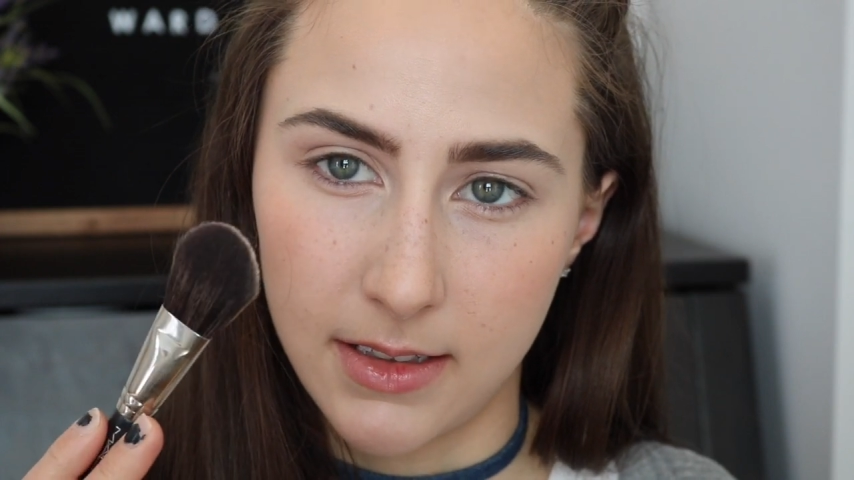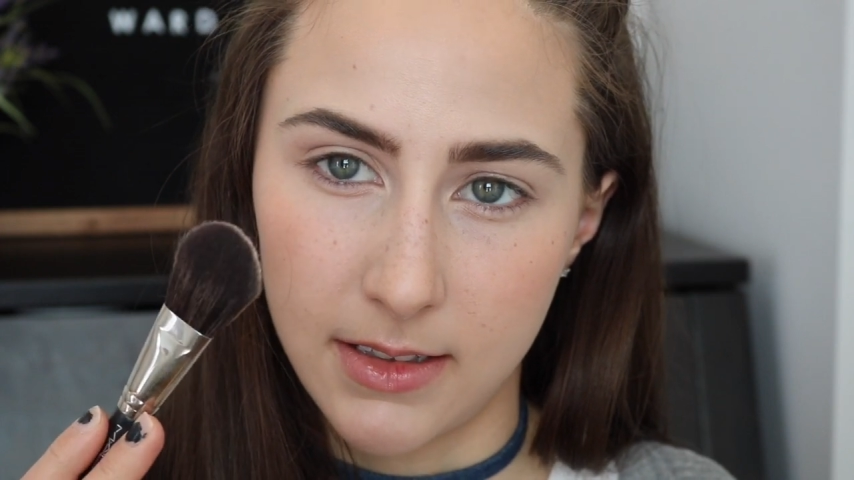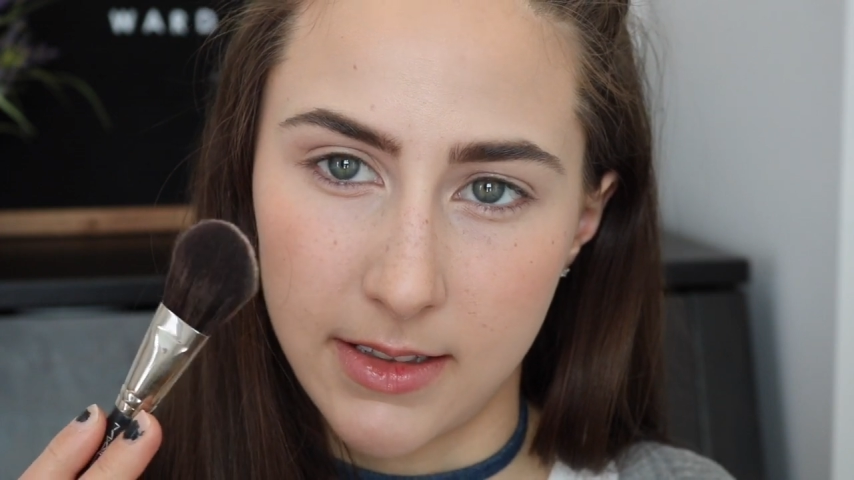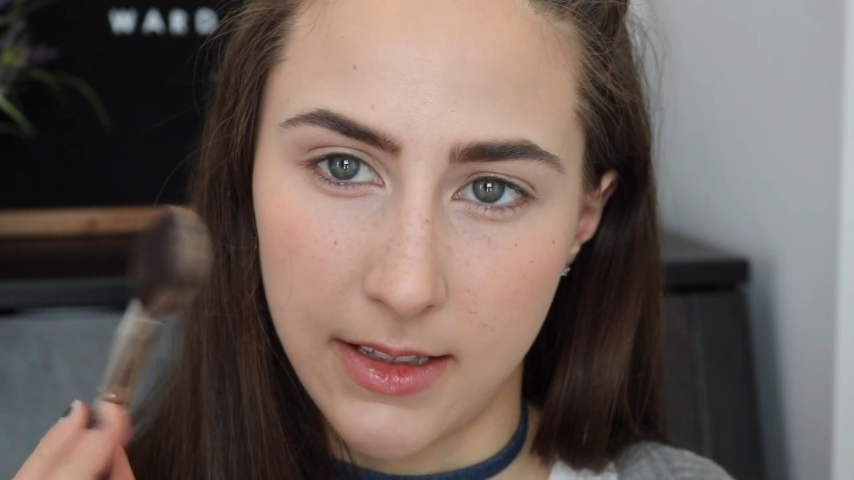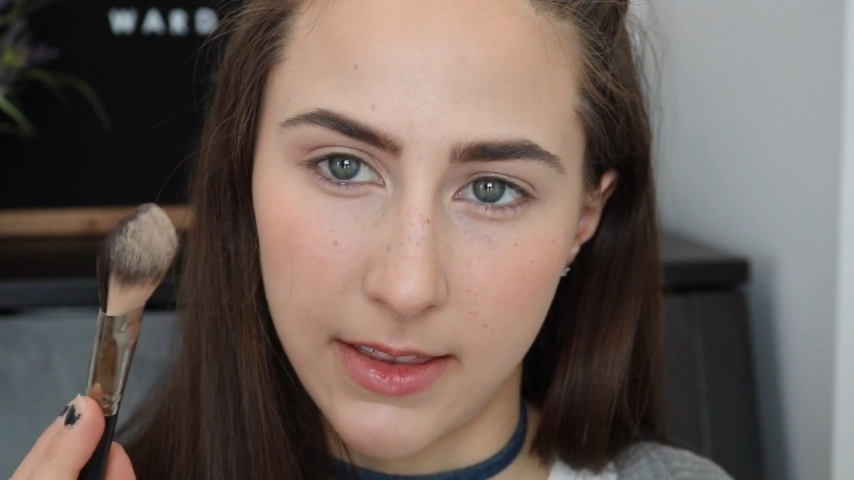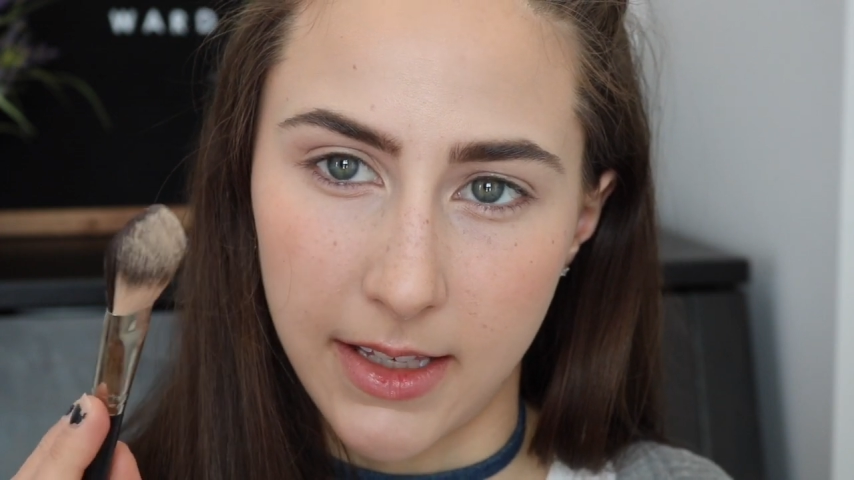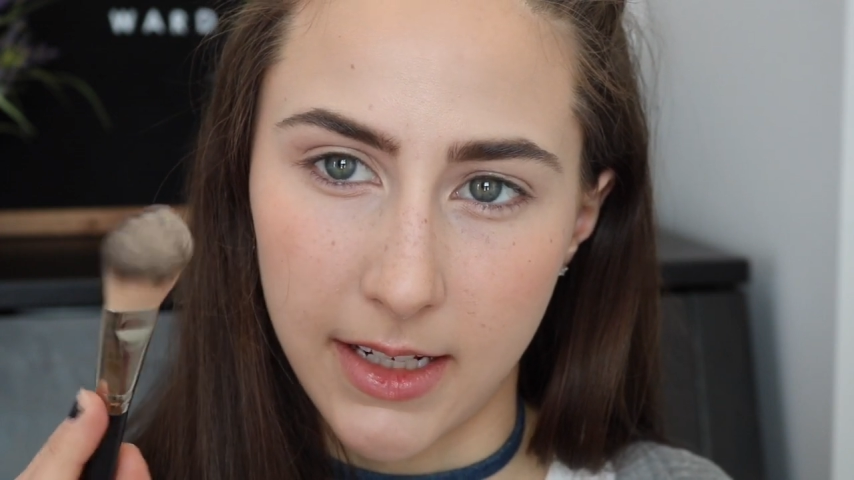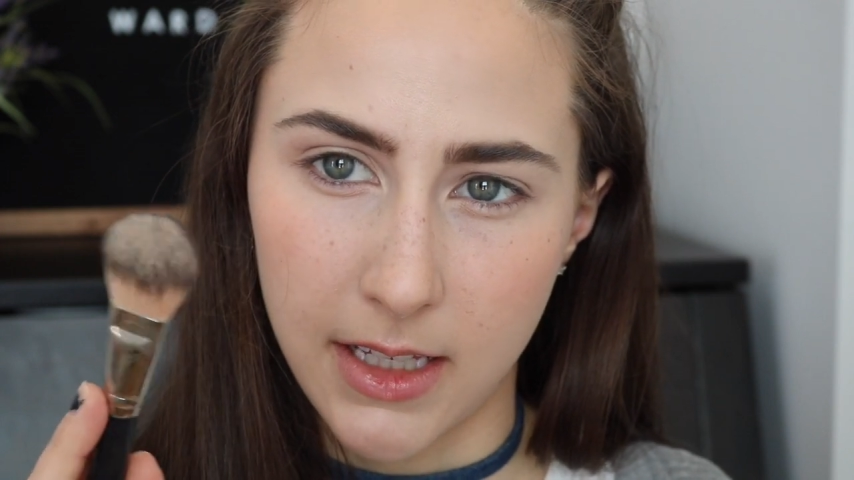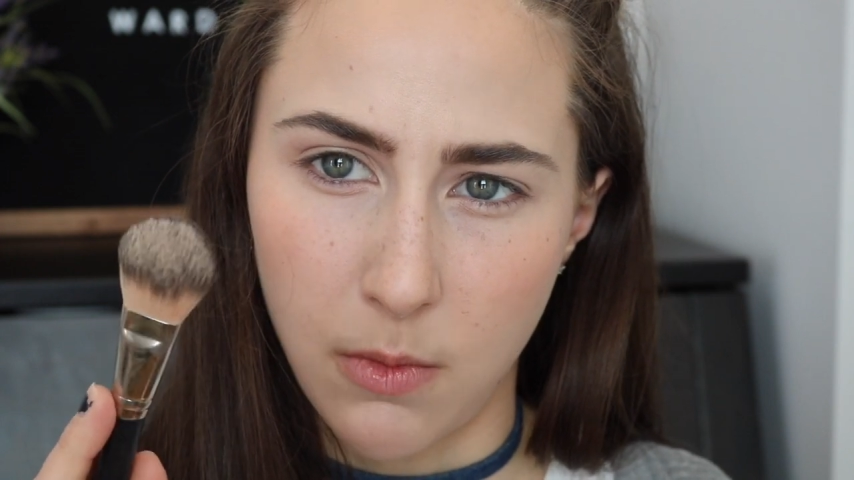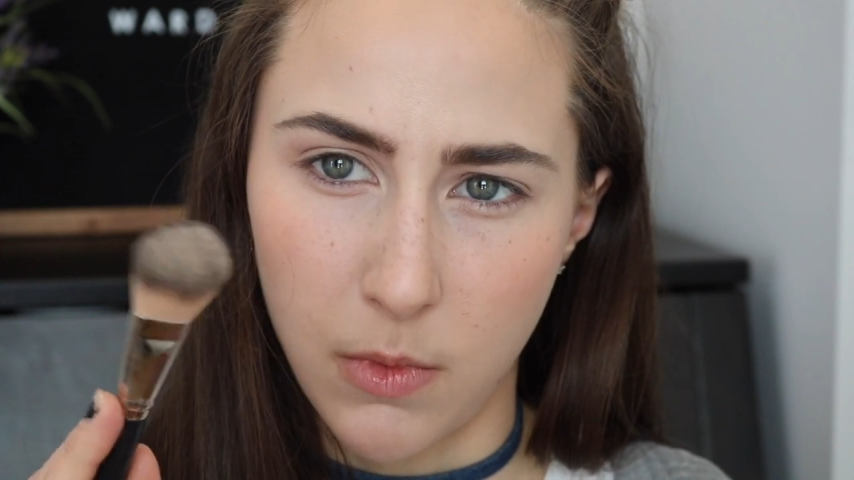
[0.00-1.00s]

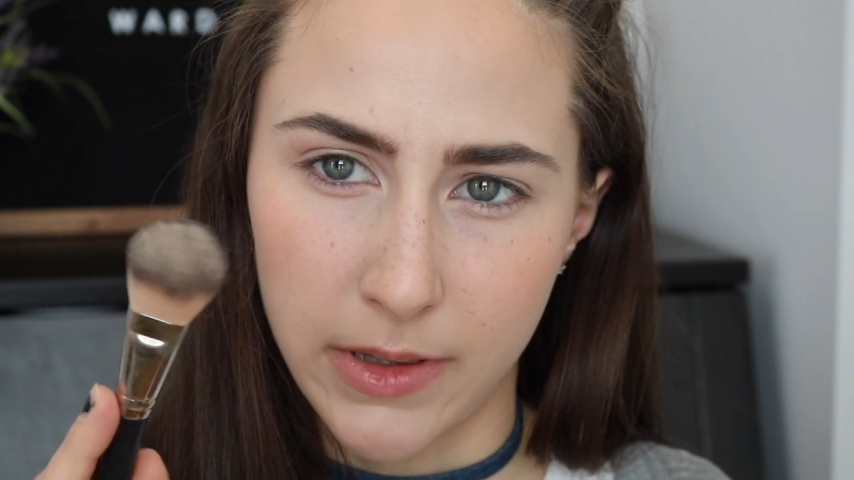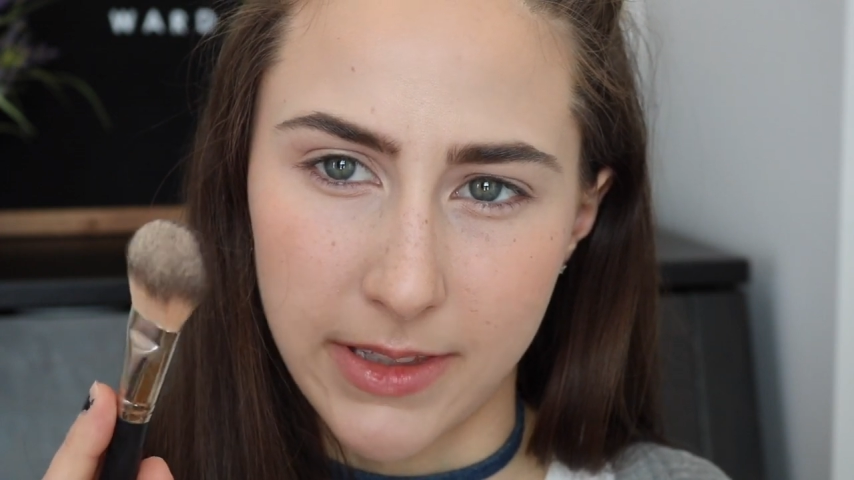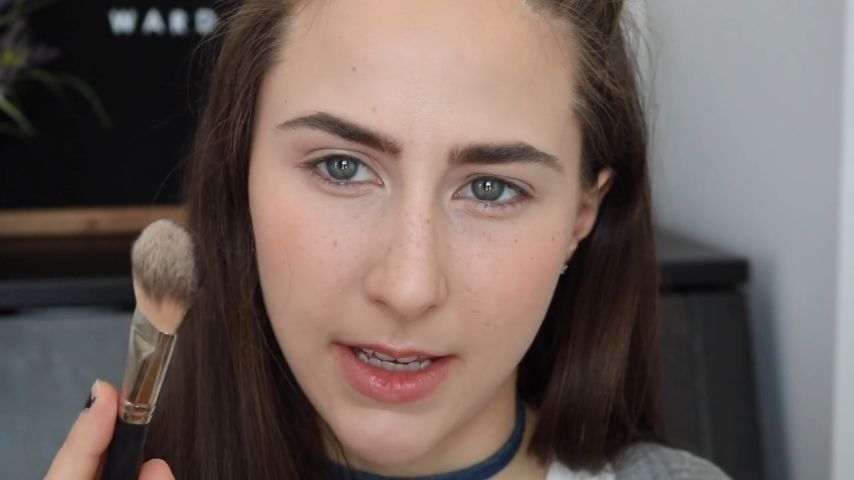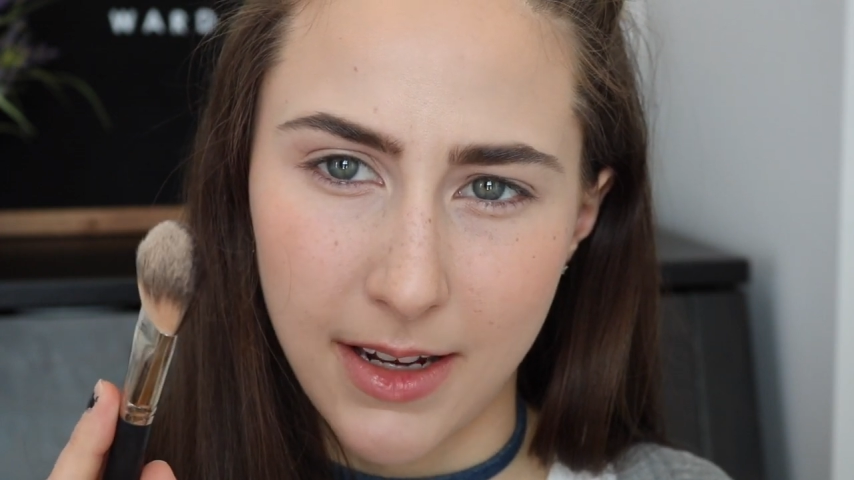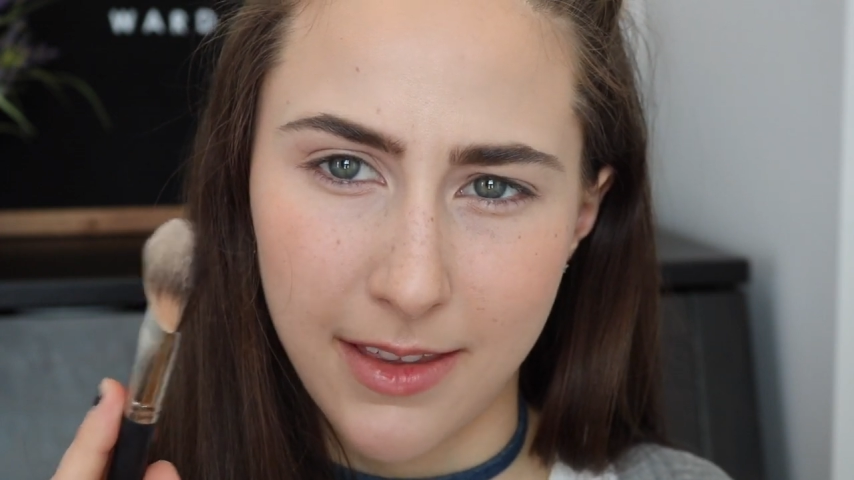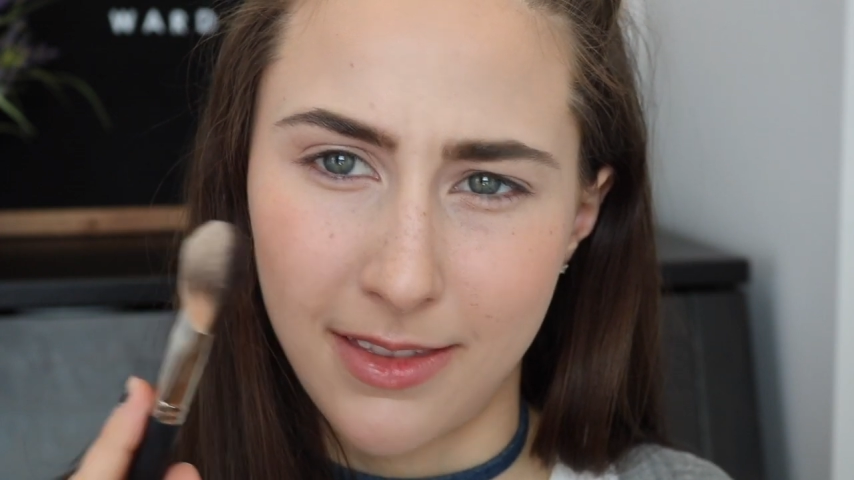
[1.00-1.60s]
synthetic and one side I